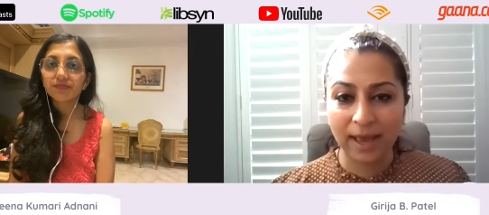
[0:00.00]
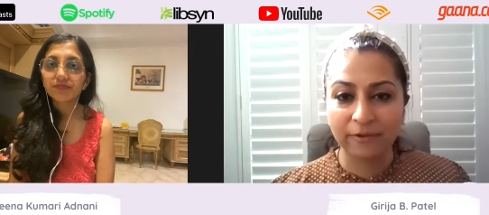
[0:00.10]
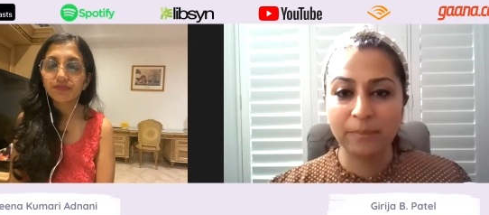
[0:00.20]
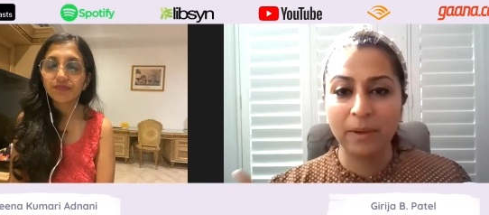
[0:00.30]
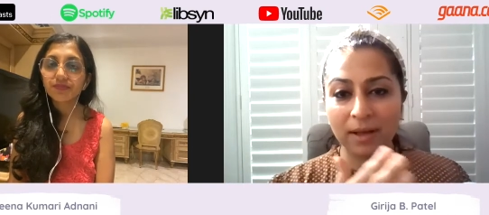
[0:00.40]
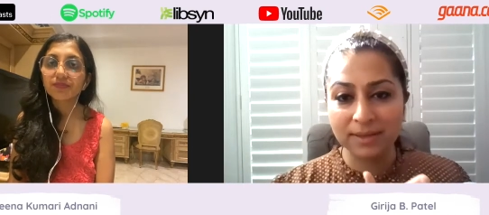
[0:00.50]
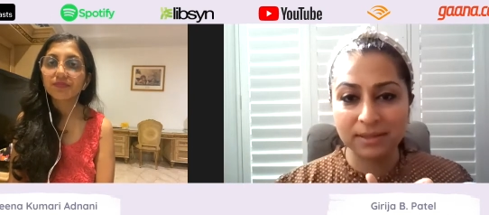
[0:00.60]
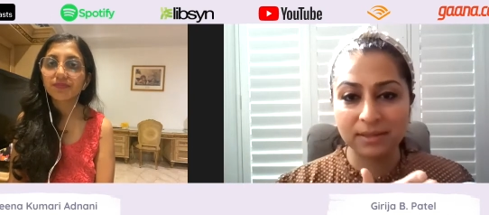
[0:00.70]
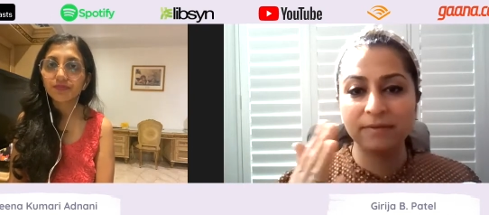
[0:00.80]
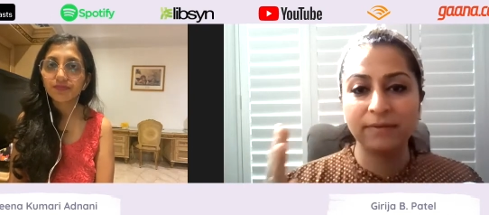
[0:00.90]

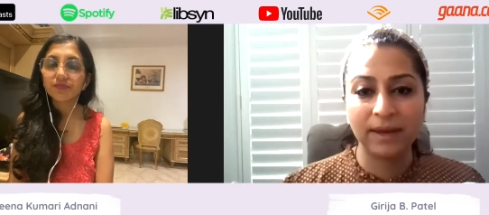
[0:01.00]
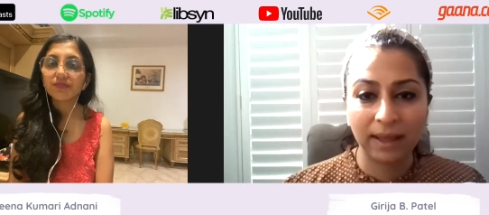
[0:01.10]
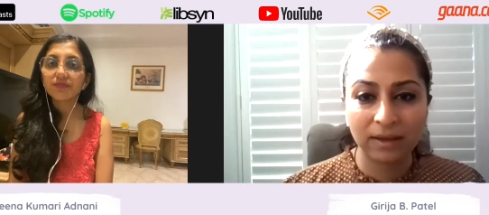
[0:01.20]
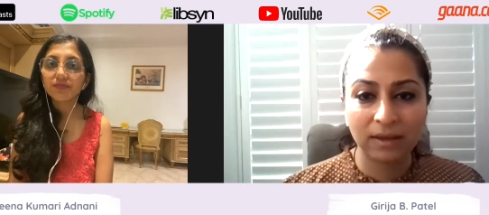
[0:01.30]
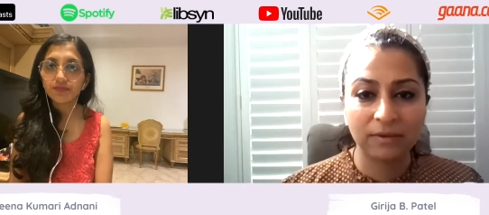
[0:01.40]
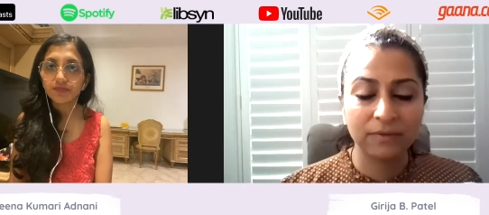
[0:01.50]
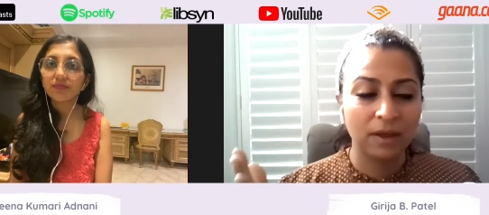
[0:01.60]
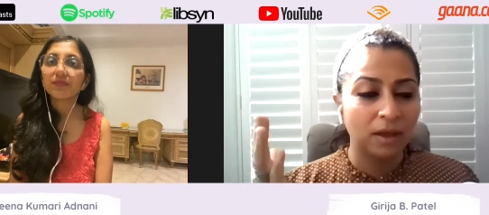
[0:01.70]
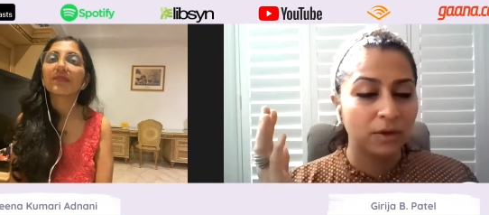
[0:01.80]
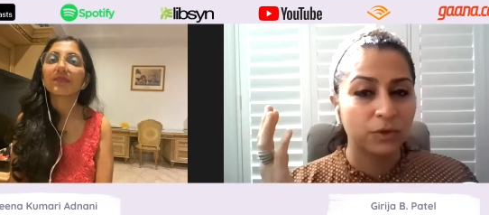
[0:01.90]
Speaker 1: positive, negative,
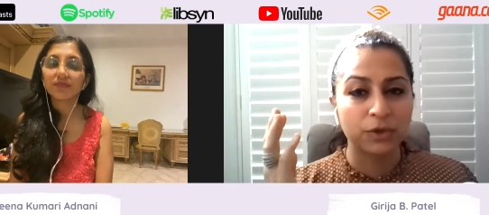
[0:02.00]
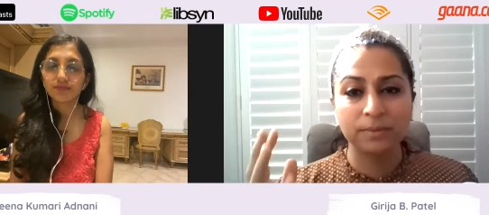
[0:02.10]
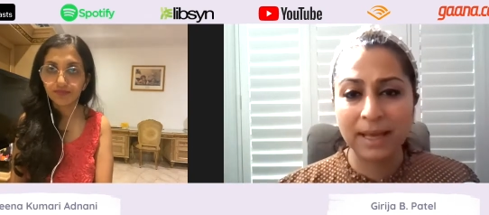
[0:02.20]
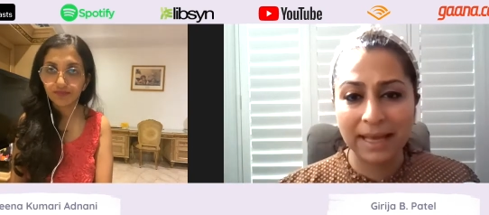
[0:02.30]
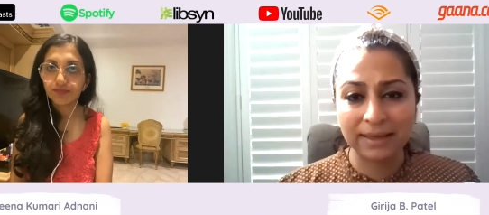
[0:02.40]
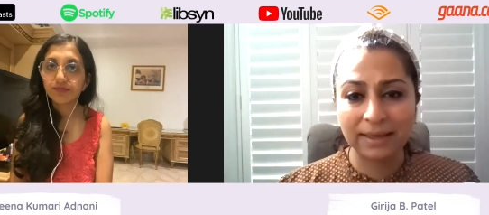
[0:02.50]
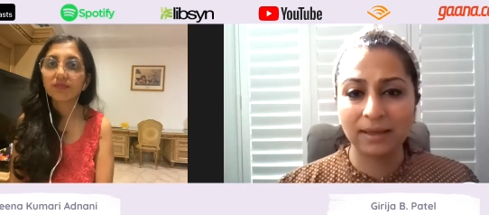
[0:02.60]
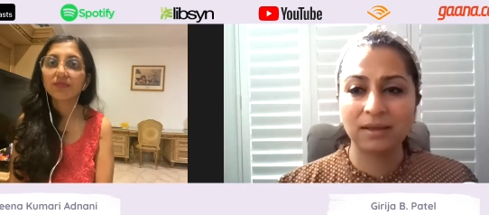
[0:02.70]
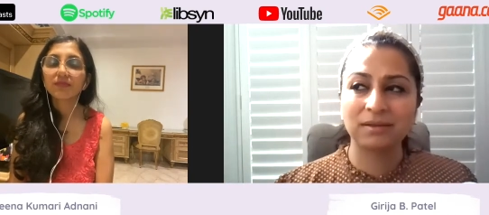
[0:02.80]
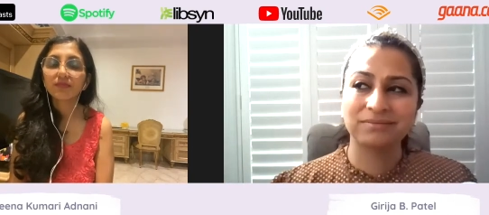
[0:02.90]
traumatic,